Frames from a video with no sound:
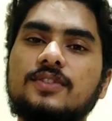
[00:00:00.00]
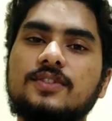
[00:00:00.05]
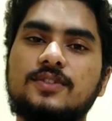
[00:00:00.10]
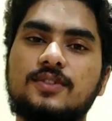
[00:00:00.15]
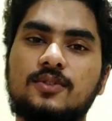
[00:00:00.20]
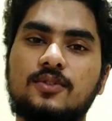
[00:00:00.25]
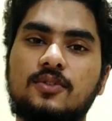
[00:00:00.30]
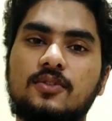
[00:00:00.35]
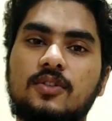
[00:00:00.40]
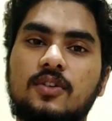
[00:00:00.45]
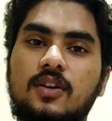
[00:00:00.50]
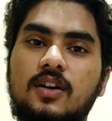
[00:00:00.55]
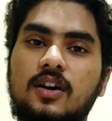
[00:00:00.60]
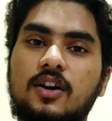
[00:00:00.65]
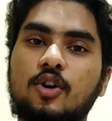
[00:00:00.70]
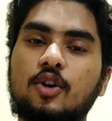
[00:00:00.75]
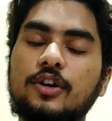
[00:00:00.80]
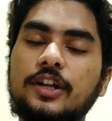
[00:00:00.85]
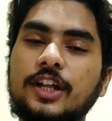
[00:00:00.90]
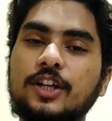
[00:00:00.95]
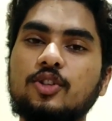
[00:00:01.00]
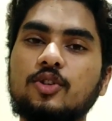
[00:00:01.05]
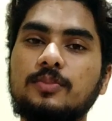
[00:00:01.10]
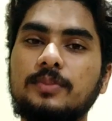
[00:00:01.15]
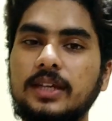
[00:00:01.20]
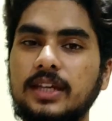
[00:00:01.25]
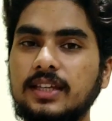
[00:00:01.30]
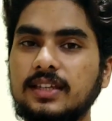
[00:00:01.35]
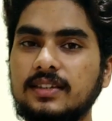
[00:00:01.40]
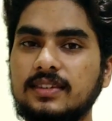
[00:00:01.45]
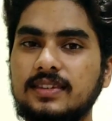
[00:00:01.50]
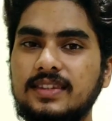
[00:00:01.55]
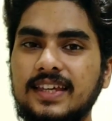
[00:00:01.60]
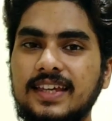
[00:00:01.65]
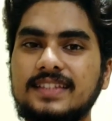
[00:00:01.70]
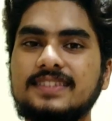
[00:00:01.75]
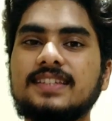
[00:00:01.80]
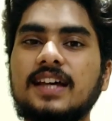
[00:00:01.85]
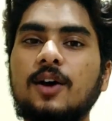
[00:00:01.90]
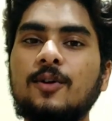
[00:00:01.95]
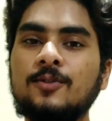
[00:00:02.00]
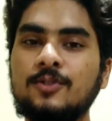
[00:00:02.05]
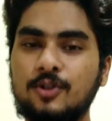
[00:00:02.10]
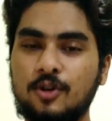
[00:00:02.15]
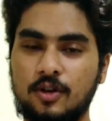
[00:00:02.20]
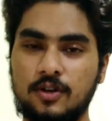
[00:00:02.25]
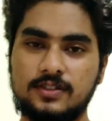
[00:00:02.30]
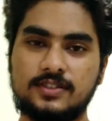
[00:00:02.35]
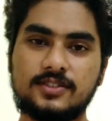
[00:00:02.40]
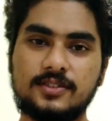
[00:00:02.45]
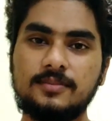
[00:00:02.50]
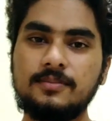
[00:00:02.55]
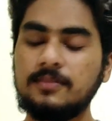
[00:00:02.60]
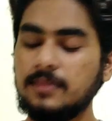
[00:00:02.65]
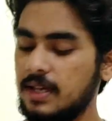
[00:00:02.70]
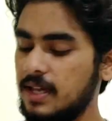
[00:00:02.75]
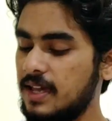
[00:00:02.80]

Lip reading: So according to me, they sound awesome.